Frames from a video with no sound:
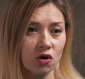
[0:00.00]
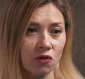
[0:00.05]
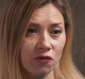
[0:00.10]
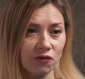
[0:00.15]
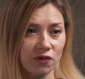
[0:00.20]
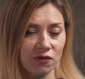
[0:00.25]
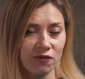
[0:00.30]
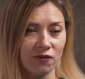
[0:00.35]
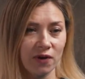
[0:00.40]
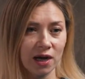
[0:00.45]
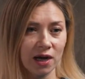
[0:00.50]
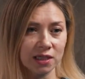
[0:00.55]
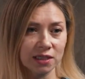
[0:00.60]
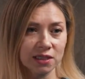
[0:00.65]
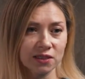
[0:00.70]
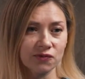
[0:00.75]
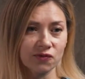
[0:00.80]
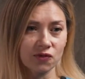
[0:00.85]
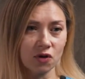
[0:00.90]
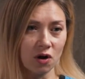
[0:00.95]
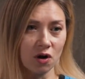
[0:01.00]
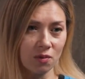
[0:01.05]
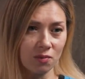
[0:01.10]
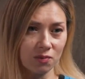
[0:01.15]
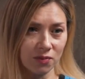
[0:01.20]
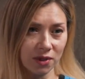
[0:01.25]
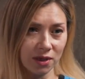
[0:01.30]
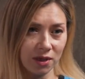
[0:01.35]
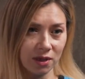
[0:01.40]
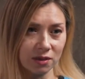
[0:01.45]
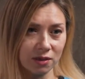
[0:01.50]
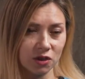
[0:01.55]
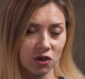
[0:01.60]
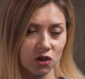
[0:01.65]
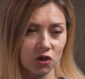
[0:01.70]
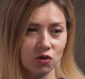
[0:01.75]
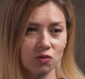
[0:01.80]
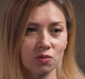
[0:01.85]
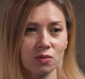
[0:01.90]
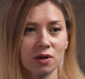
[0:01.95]
of the funds from the
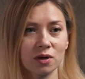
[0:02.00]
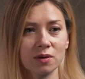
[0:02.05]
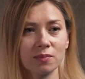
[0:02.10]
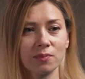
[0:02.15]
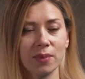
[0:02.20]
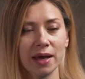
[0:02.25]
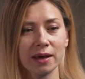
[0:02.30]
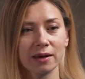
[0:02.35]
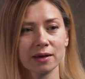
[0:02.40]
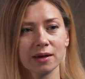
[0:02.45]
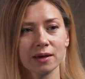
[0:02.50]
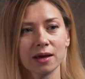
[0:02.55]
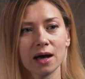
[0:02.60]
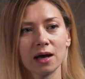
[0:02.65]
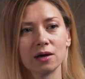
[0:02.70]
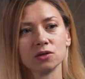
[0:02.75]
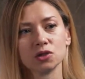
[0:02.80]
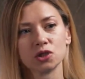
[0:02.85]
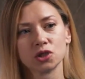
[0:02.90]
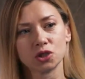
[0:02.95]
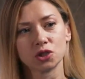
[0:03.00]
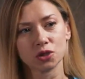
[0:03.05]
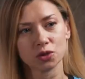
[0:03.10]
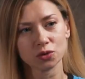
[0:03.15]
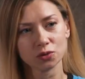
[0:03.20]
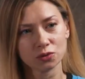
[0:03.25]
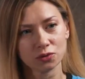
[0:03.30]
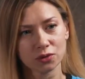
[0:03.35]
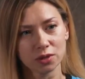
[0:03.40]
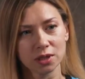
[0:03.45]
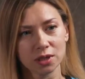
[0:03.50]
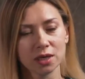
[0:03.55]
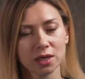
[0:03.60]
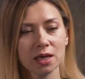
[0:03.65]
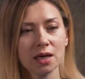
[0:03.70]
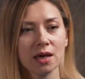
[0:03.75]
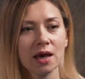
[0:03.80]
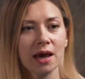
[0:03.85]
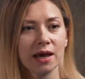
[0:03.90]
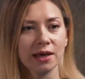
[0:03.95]
consumer bank account to the
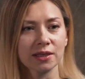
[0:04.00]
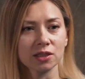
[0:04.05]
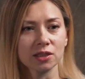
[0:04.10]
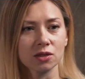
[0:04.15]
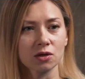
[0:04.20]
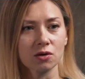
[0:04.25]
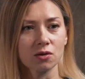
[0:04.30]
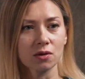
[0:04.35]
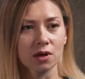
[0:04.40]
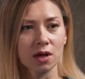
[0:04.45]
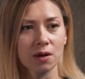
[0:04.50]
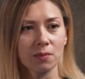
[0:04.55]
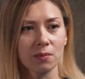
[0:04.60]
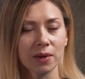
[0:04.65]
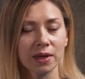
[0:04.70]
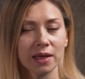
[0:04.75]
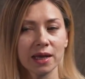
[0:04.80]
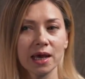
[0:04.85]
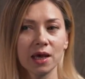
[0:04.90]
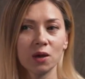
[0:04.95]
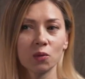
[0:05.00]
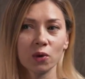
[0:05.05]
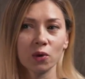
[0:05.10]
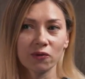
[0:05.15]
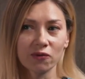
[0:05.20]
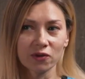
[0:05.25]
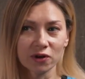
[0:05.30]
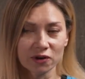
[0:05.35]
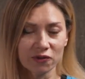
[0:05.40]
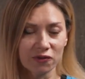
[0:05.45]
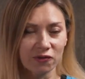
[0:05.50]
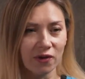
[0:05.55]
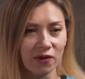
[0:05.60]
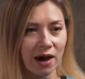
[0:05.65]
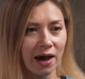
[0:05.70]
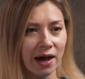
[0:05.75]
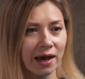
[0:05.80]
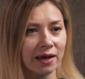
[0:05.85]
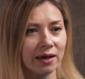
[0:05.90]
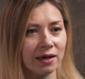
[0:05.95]
escrow company, and we
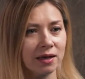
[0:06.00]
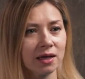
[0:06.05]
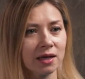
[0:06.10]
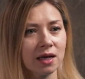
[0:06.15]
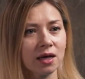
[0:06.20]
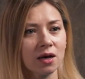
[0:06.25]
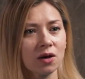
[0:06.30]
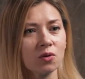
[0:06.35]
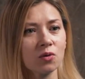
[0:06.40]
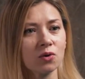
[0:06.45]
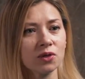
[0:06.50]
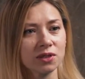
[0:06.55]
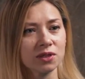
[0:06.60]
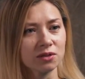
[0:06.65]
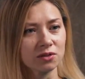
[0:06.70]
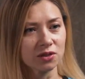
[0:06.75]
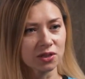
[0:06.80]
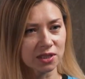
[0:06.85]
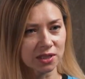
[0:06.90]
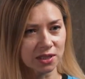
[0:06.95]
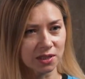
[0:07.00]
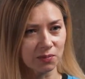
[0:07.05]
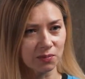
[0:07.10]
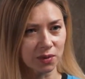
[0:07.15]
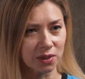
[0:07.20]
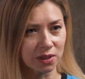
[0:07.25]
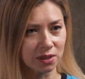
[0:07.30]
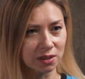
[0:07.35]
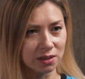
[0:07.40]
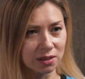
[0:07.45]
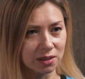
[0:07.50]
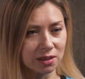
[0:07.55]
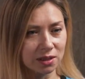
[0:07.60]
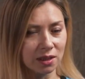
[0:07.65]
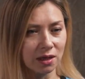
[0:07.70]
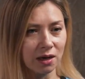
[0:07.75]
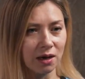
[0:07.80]
verify who is the recipient.